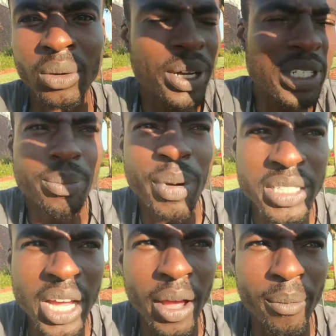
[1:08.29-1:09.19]
wasting
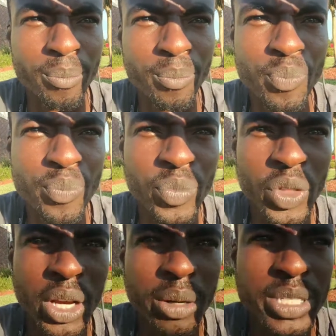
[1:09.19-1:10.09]
my time.
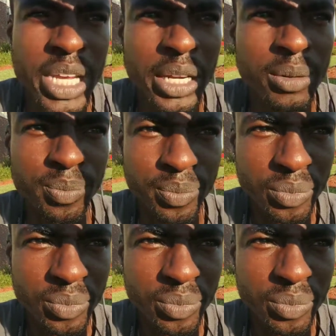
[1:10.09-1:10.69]
You know what I'm saying?